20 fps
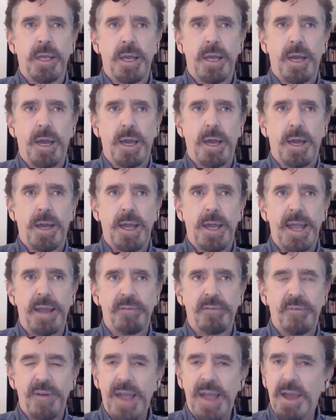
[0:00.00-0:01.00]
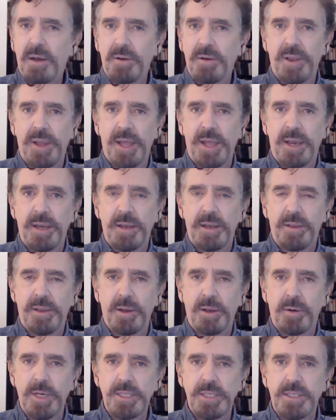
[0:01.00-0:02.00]
have found that
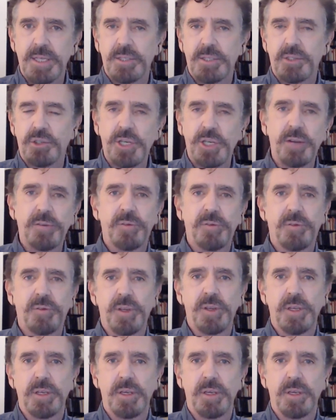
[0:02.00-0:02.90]
there is this shift,